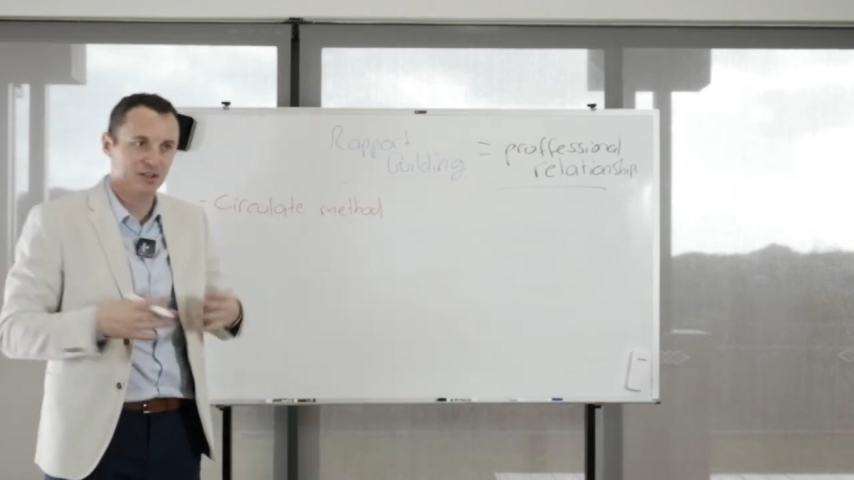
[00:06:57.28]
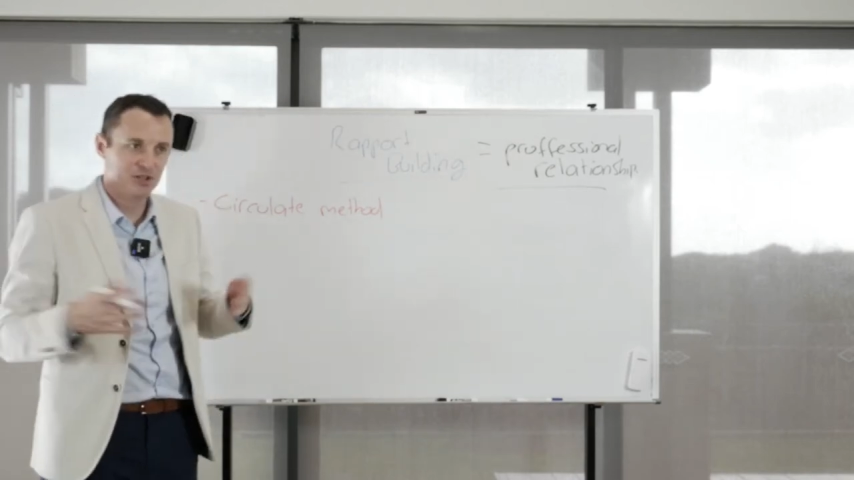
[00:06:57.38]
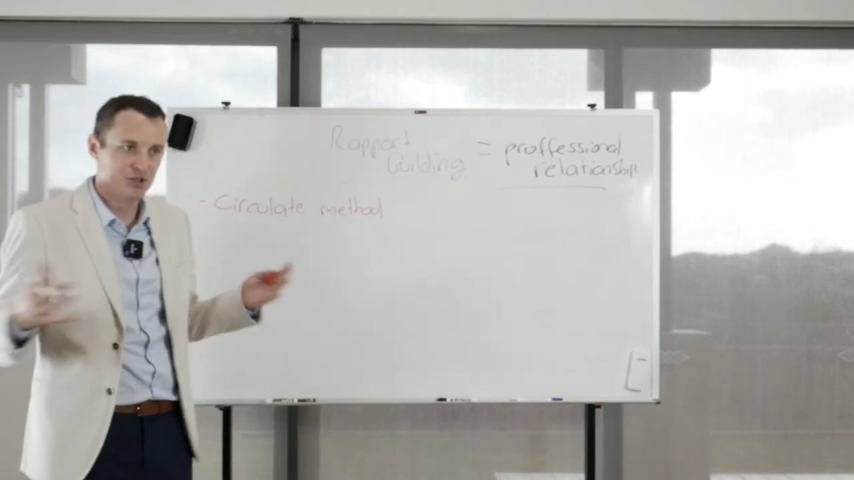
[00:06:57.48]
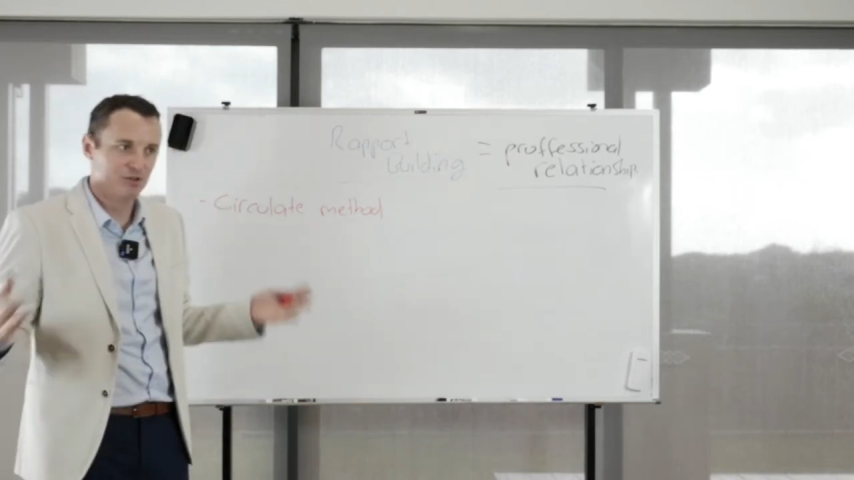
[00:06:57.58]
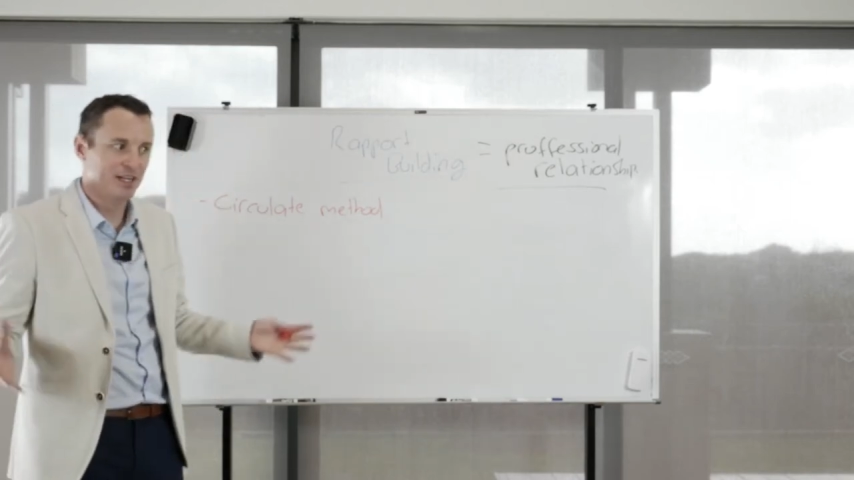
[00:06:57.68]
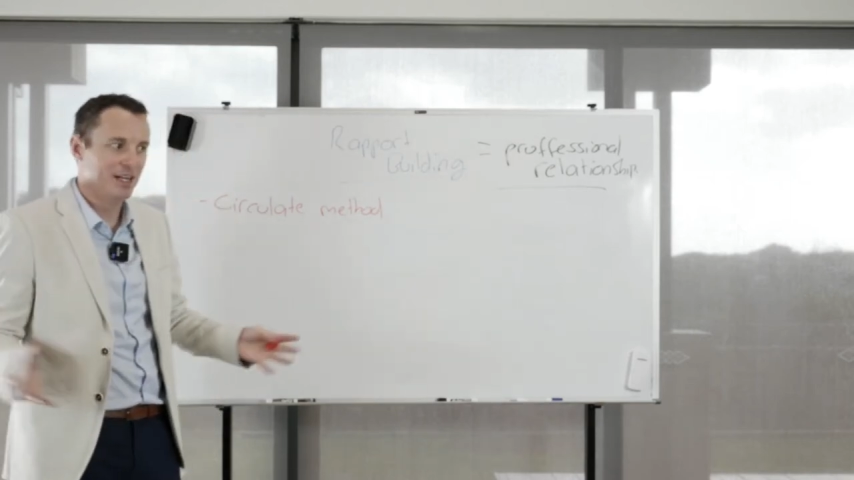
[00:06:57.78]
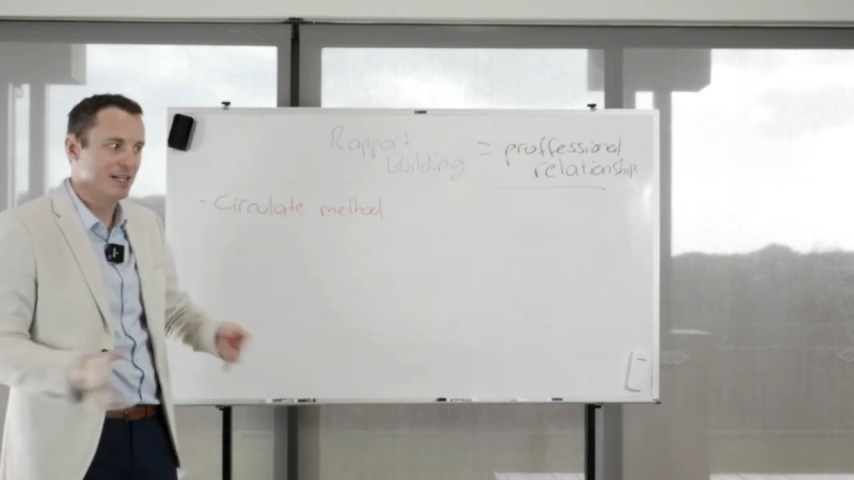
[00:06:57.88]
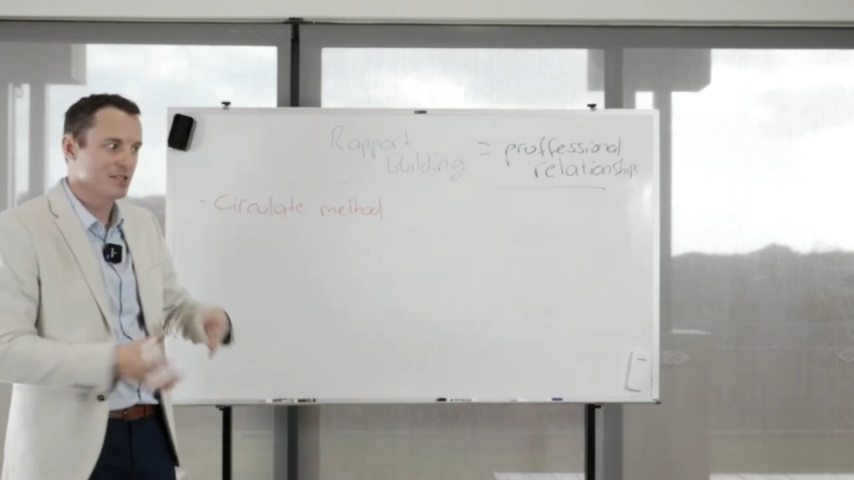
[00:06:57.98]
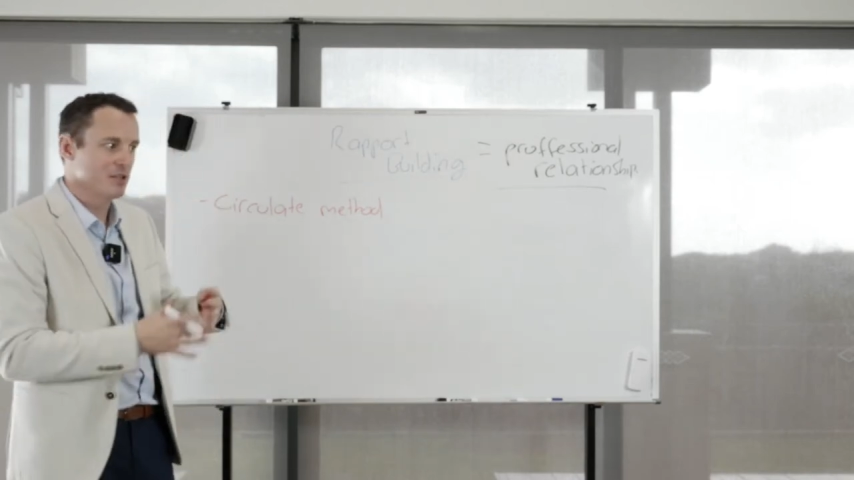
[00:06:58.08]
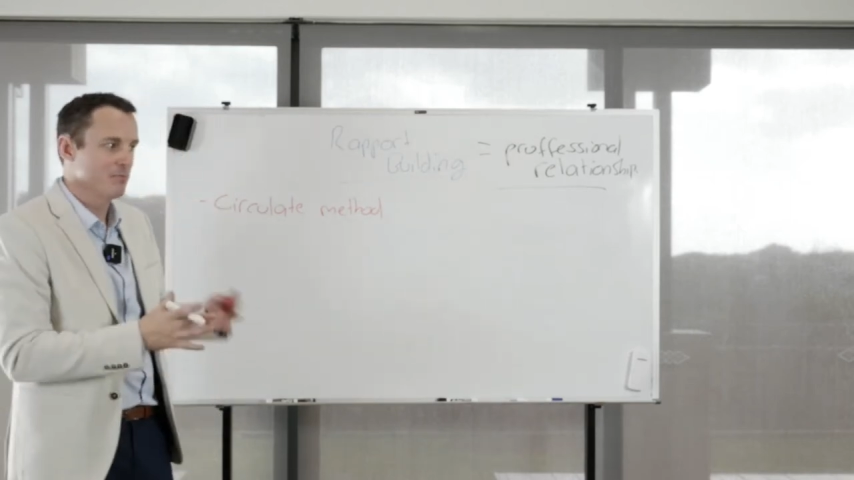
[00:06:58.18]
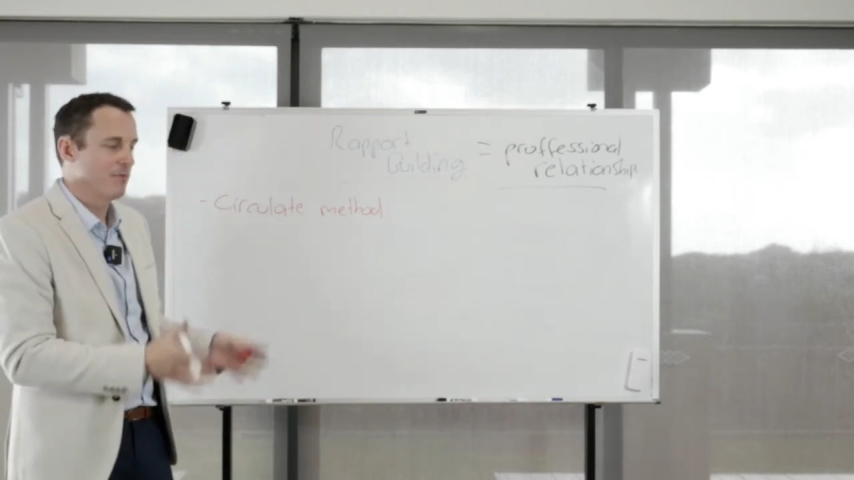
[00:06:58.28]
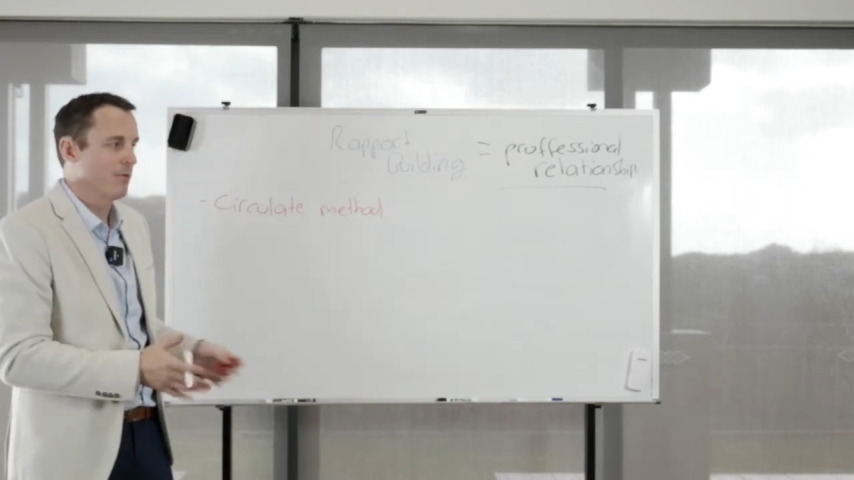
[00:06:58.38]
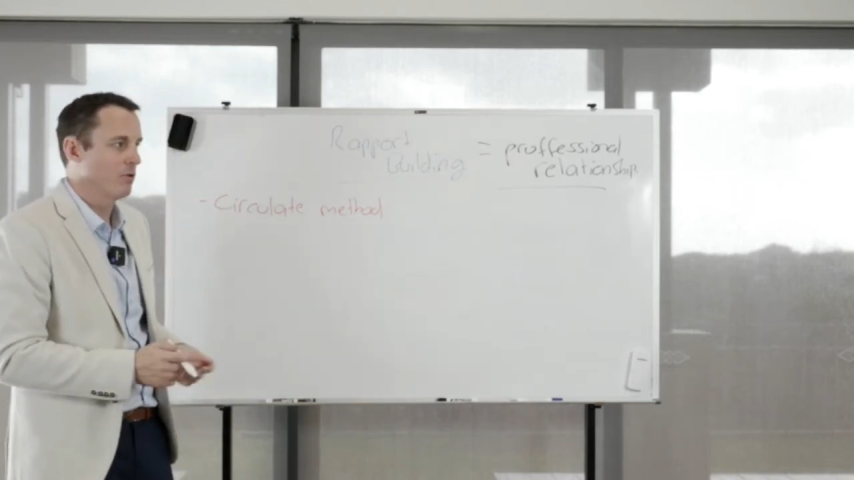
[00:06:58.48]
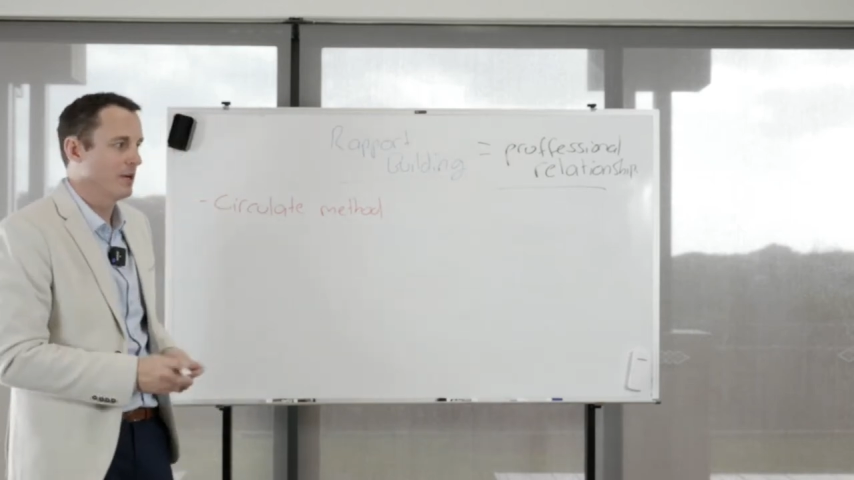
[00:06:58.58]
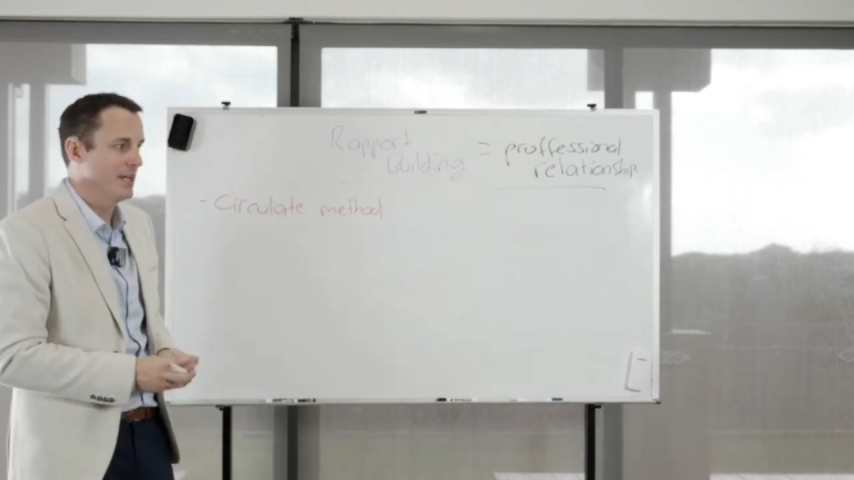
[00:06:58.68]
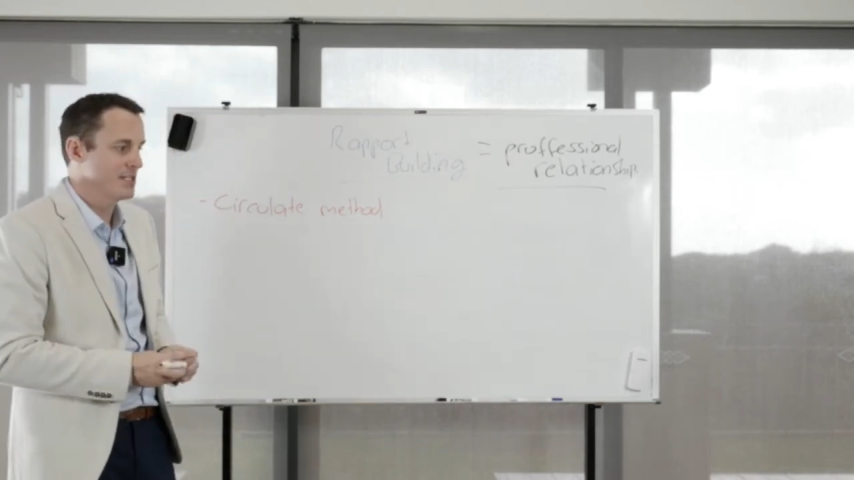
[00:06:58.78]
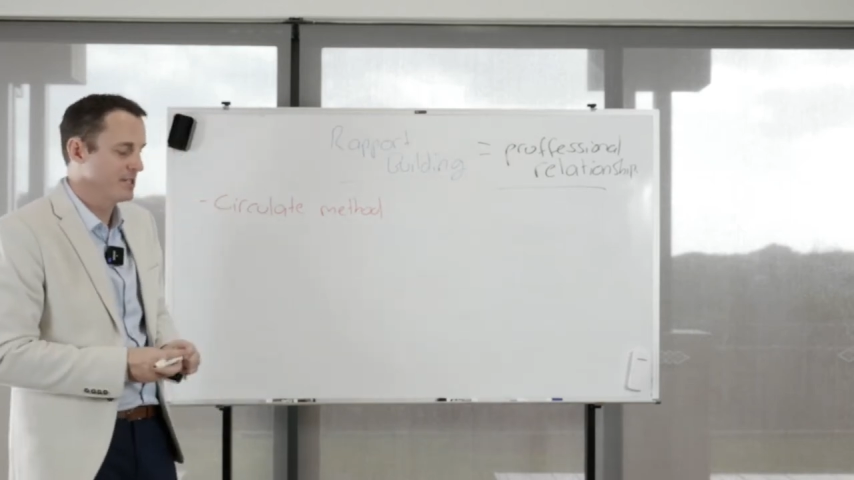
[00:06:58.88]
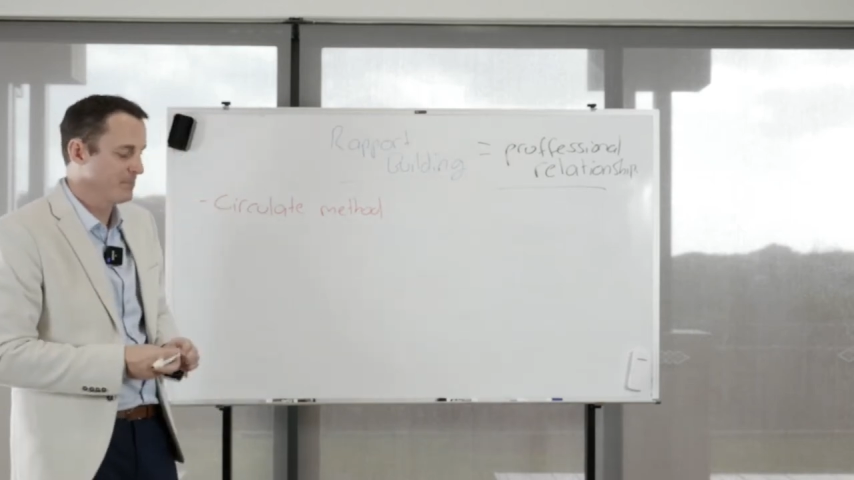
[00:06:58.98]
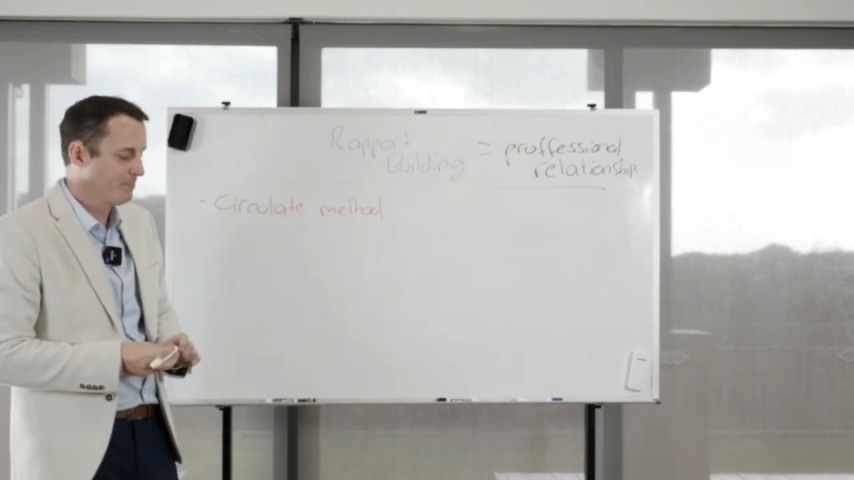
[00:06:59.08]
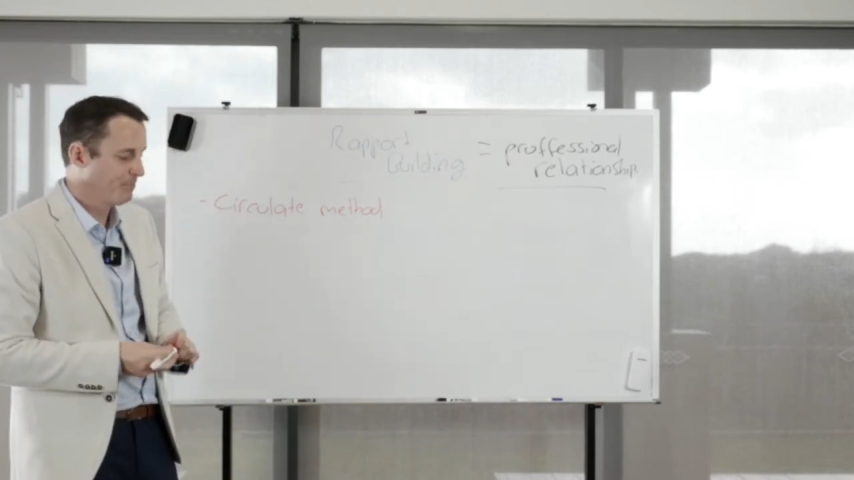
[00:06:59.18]
either during a lesson or before a
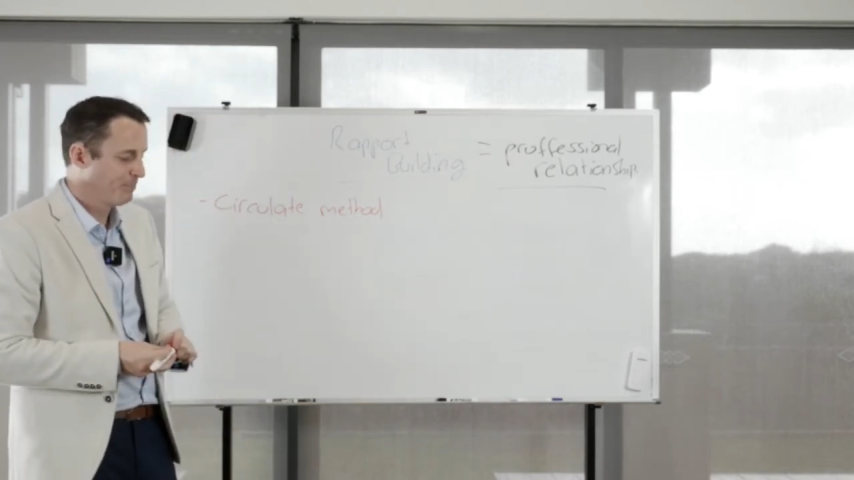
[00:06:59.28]
lesson,